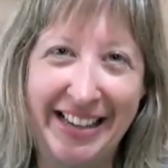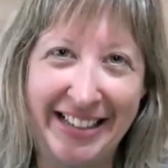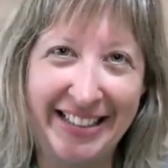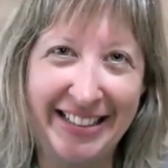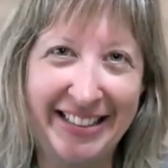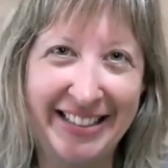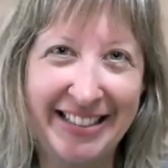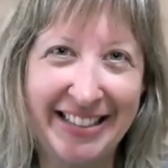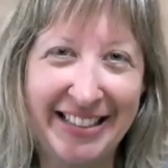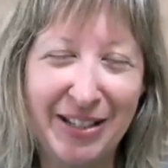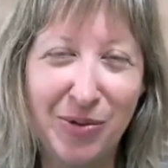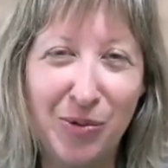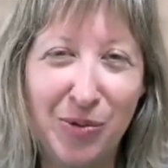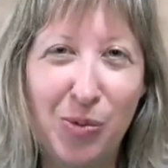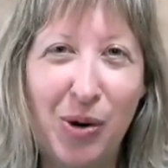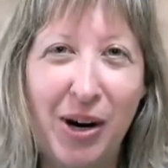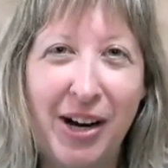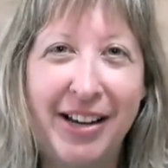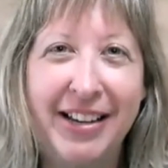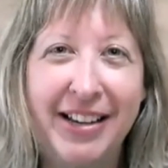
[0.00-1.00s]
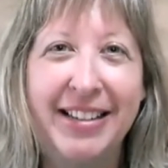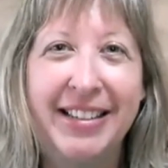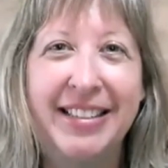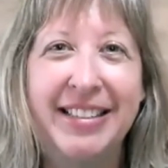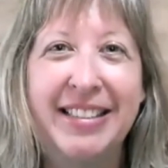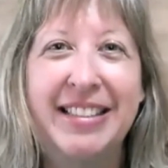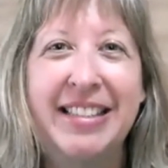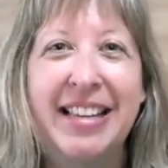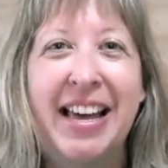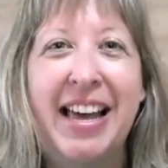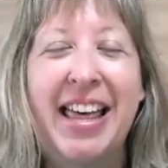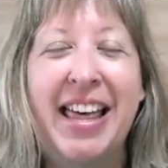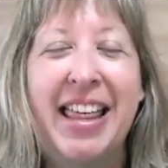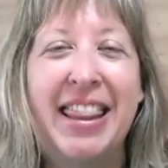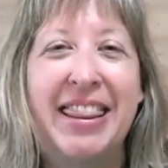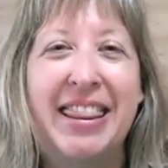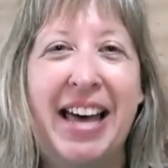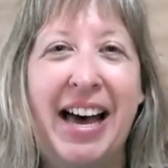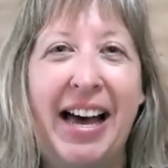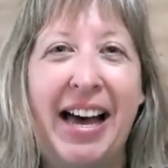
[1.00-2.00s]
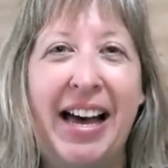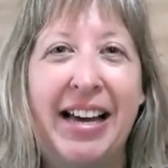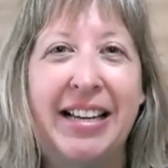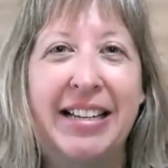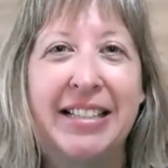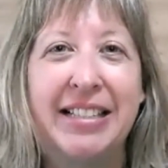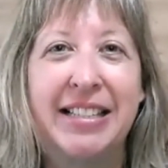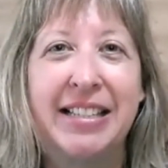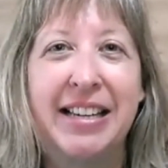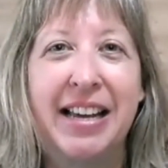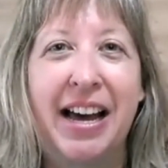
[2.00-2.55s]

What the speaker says: hits was that